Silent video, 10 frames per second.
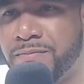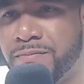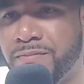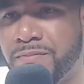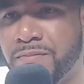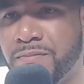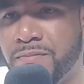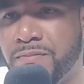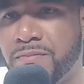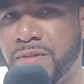at all. No, not
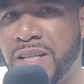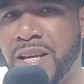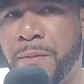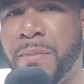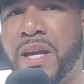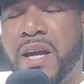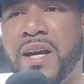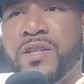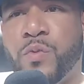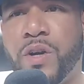at all.
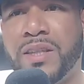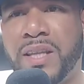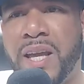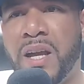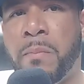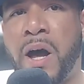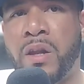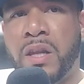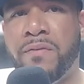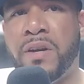Because one thing about
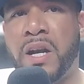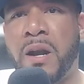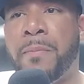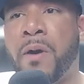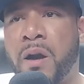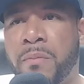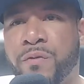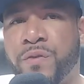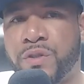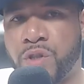living in an
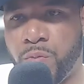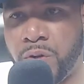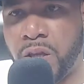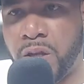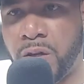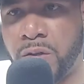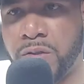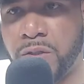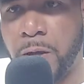apartment for so many years,